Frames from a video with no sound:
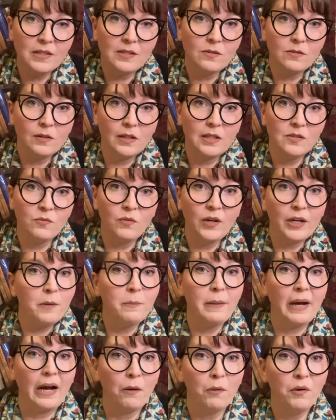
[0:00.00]
is very
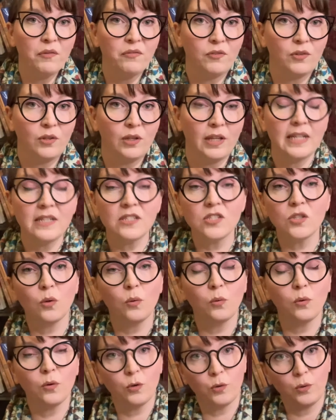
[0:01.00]
powerful. And
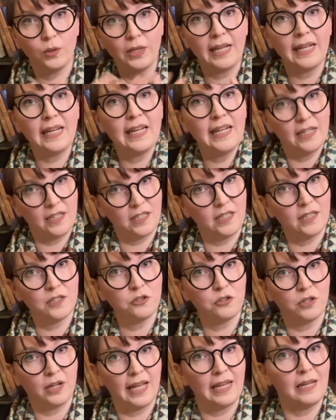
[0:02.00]
so creating a
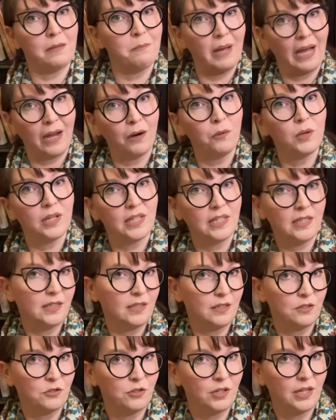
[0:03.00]
yantra and empowering
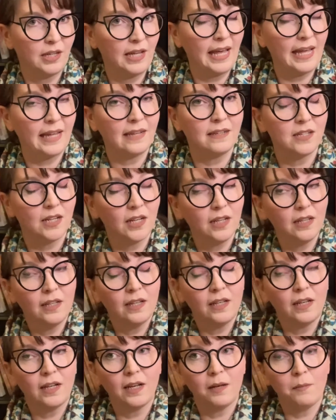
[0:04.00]
a yantra and
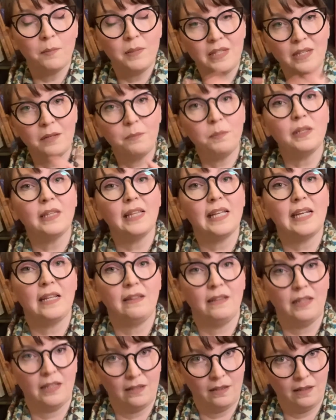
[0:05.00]

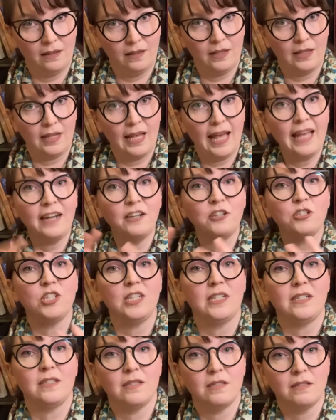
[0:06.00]
manipulating the
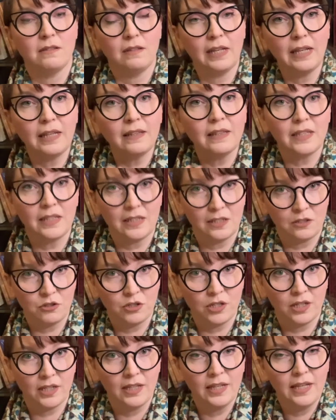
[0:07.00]
energies in the
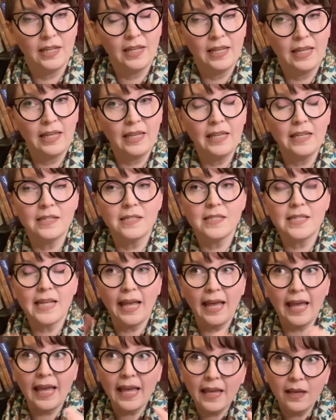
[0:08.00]
yantra is
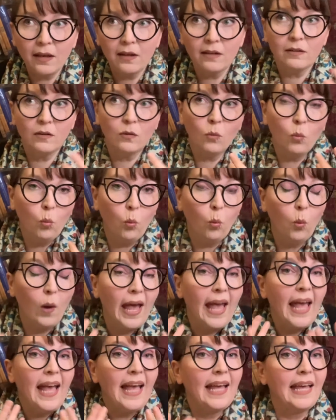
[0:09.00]
a
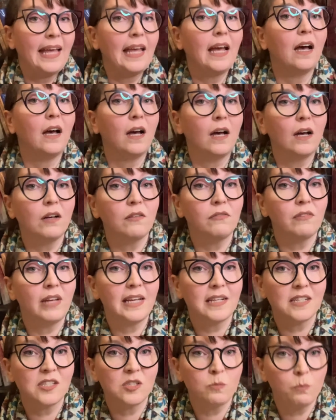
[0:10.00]
way of
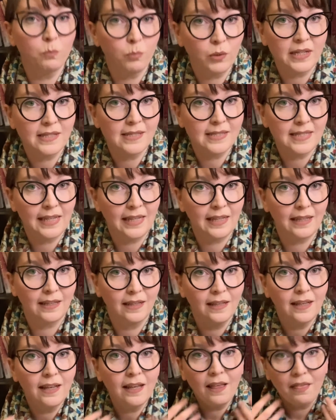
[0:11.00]
expressing
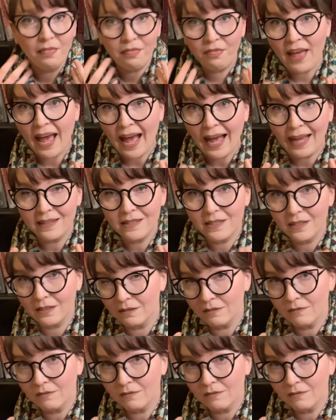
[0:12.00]
that